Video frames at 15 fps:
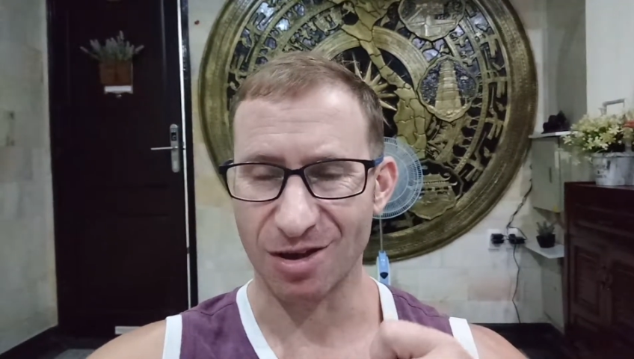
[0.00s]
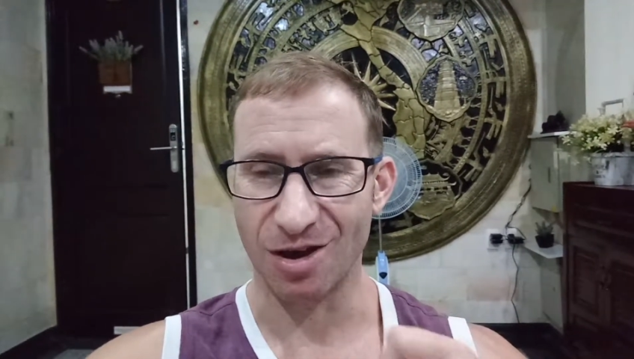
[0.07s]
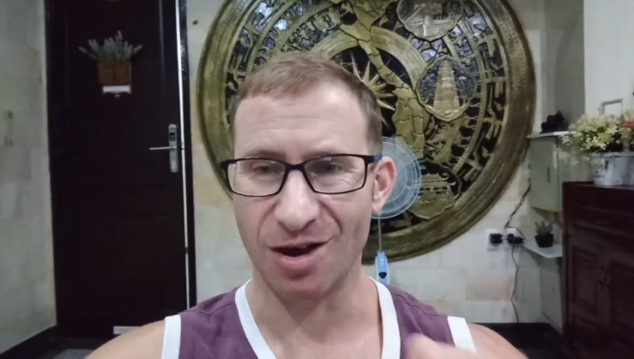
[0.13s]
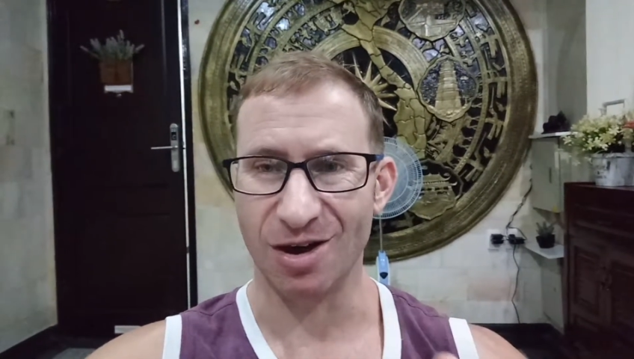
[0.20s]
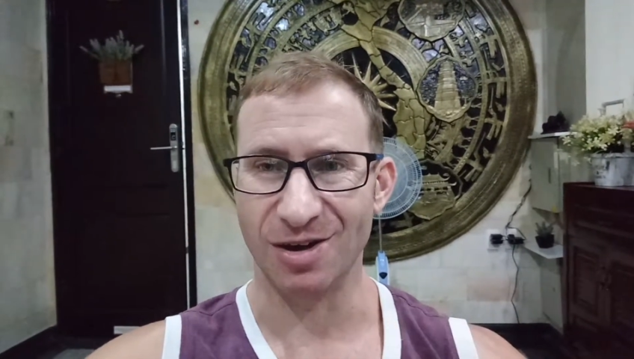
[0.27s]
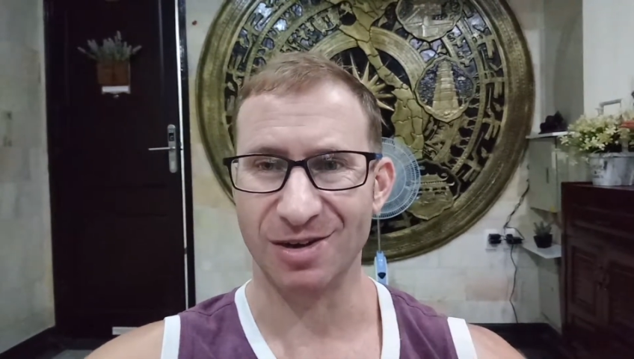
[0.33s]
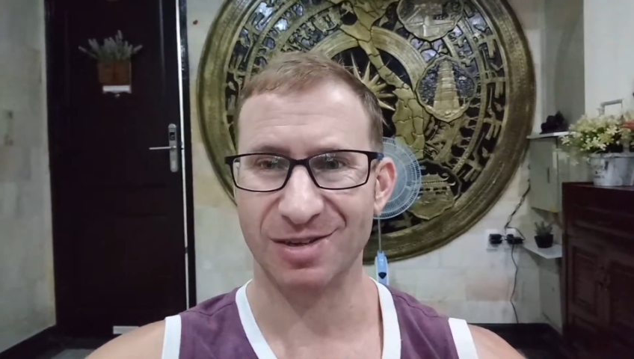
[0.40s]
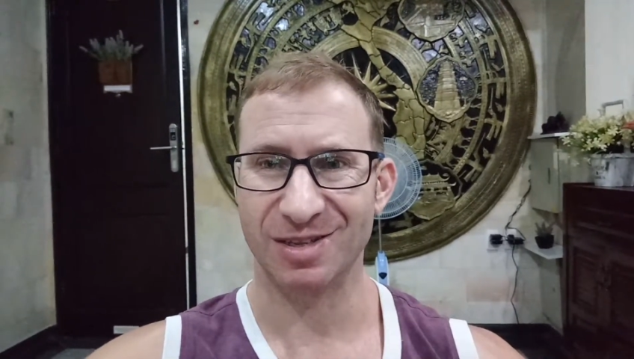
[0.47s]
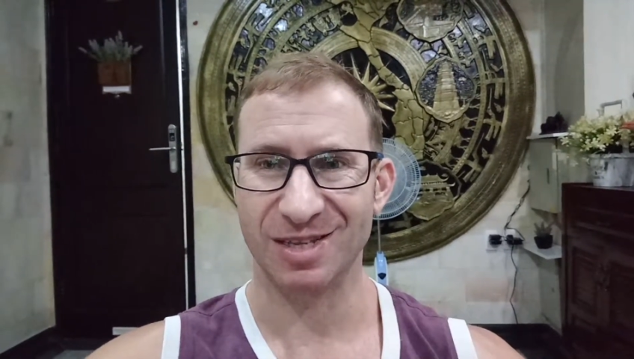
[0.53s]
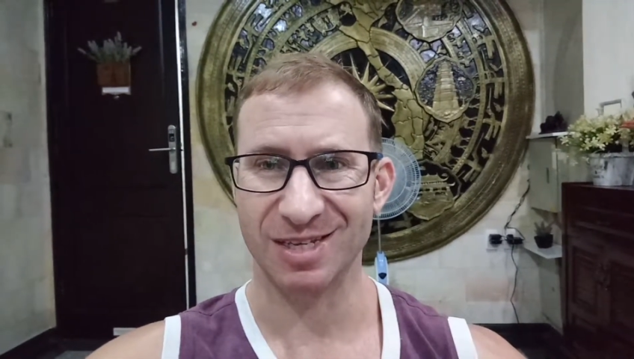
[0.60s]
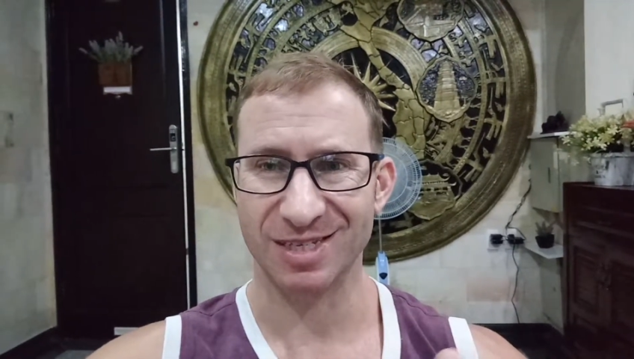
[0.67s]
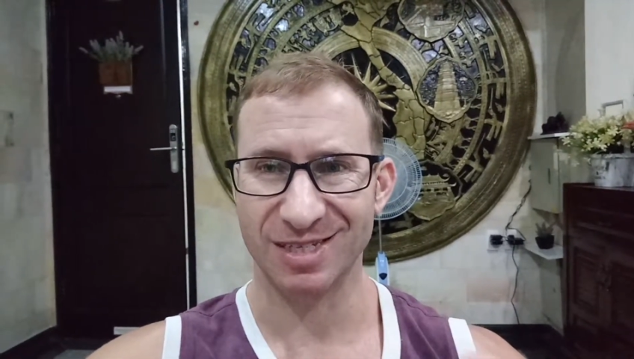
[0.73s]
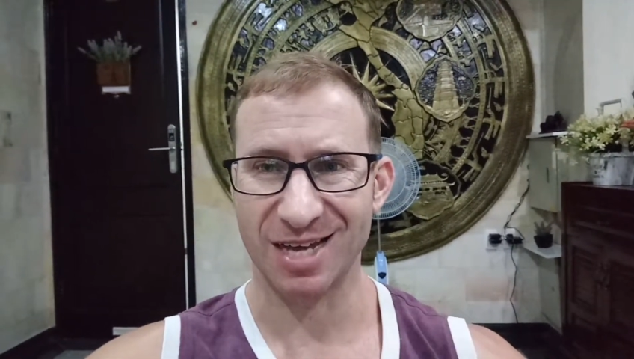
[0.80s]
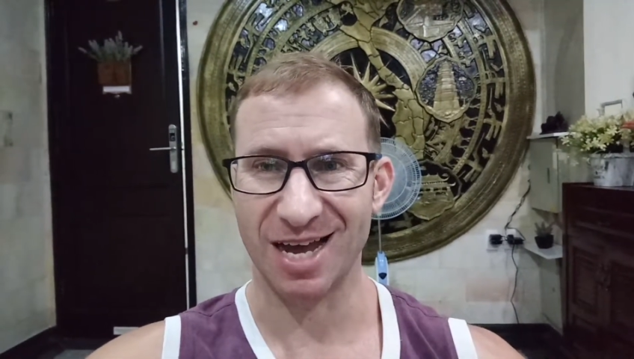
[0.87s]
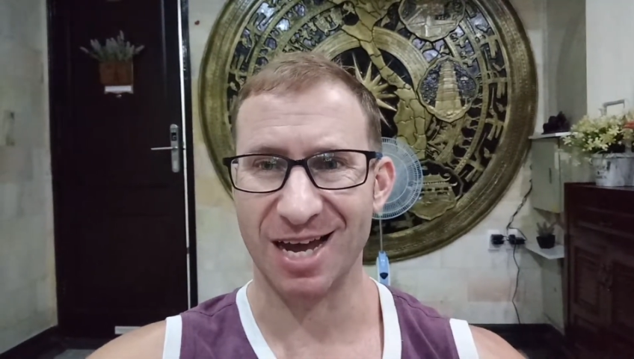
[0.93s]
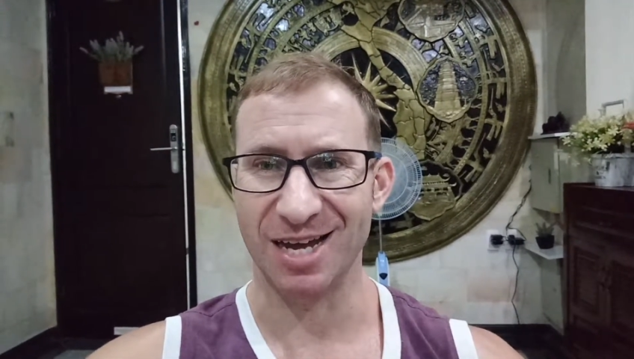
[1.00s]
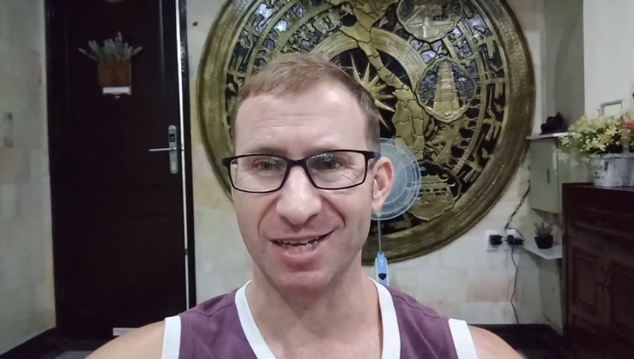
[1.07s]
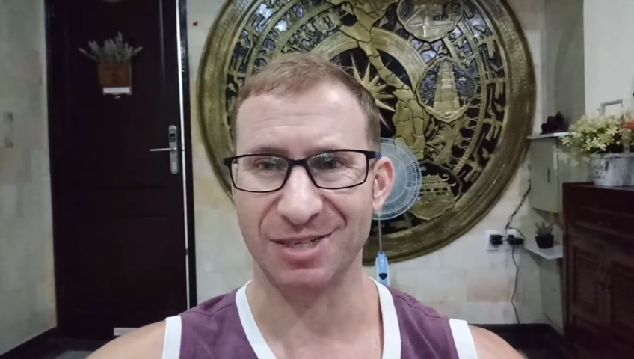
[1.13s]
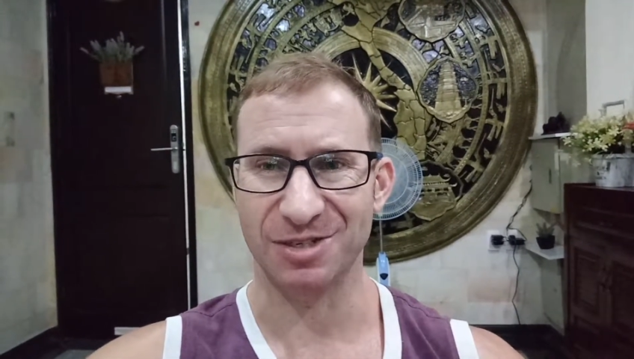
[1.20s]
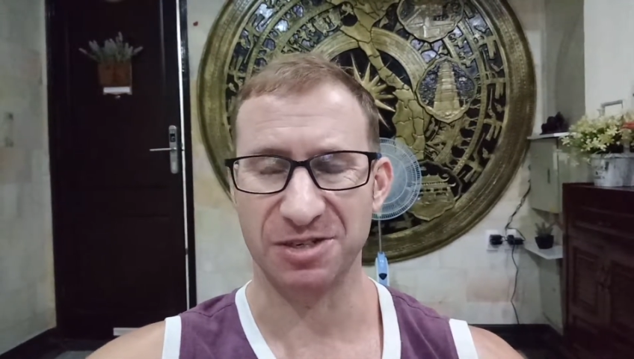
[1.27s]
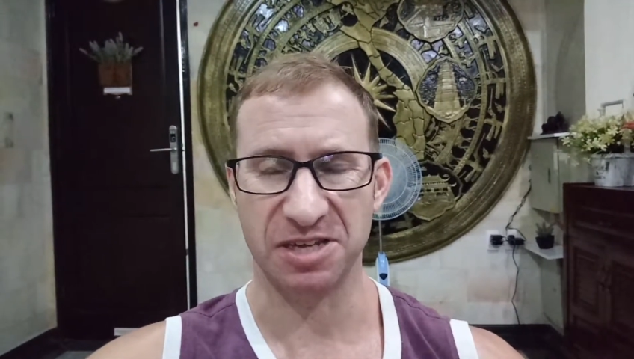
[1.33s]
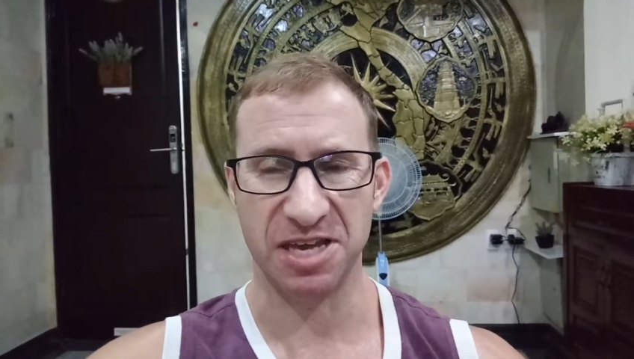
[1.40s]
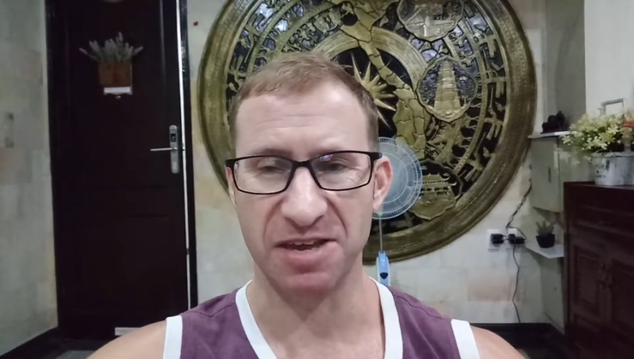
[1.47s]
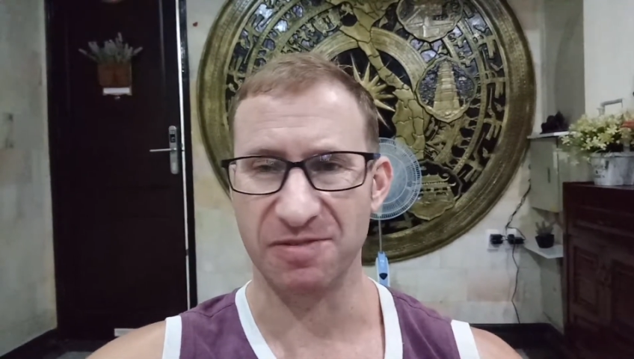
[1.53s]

God decide to